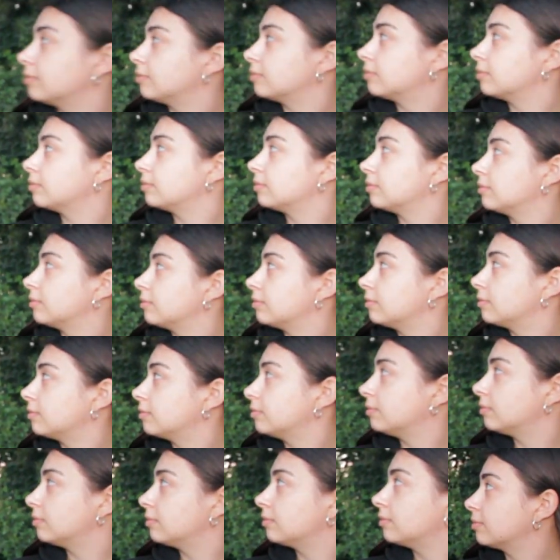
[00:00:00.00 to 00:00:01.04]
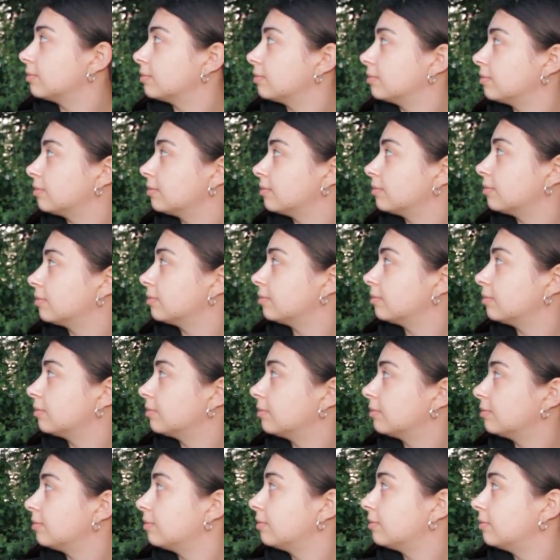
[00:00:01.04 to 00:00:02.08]

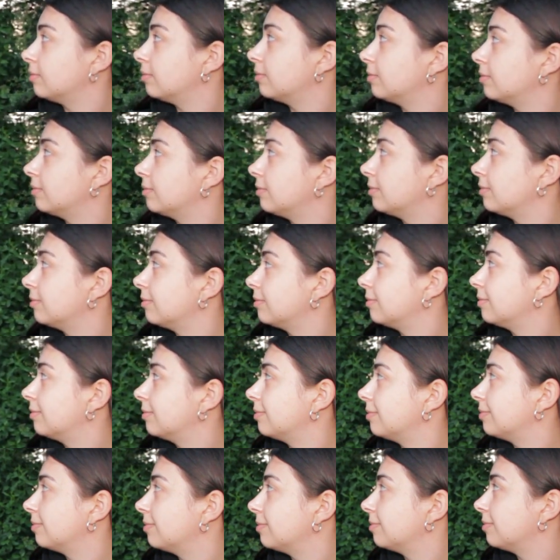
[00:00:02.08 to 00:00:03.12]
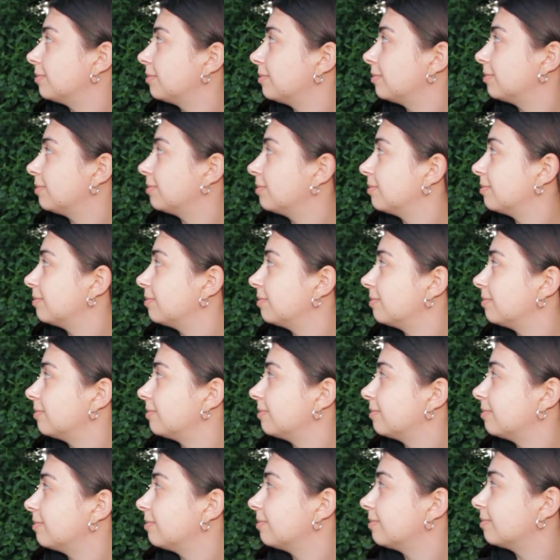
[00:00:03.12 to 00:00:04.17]

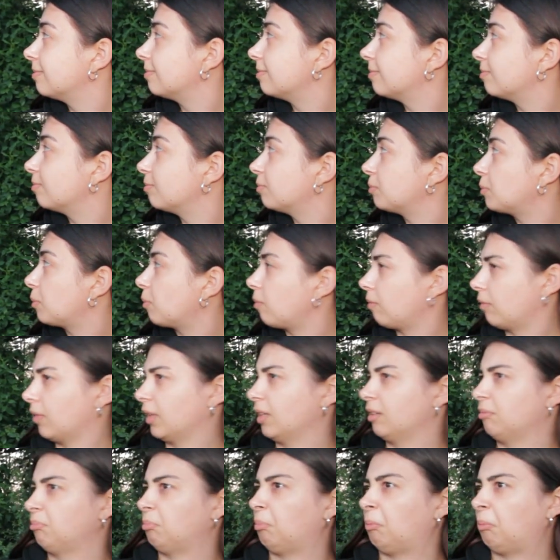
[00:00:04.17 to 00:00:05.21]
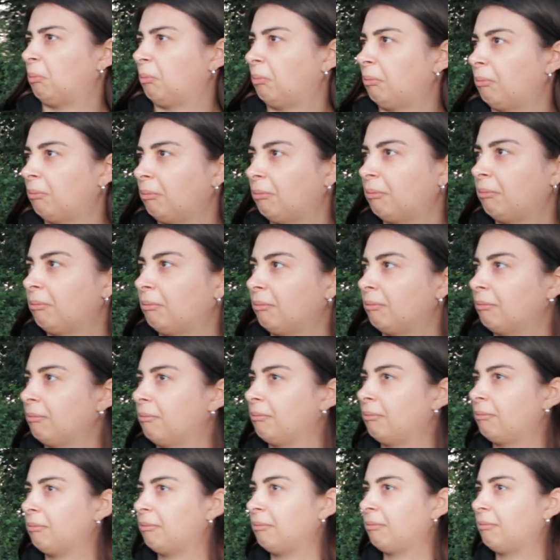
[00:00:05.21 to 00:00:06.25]

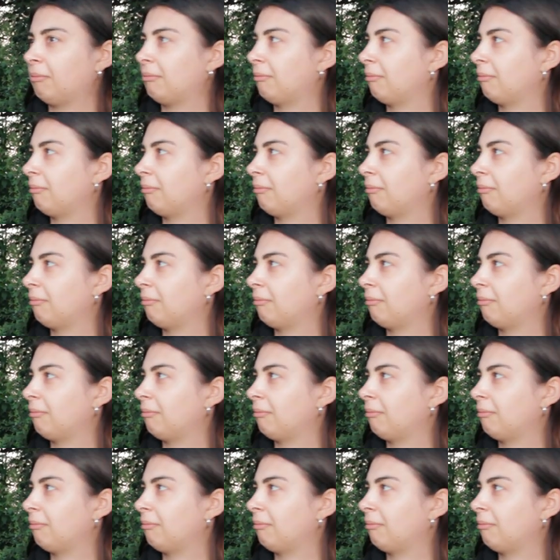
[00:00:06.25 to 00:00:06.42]
(silent)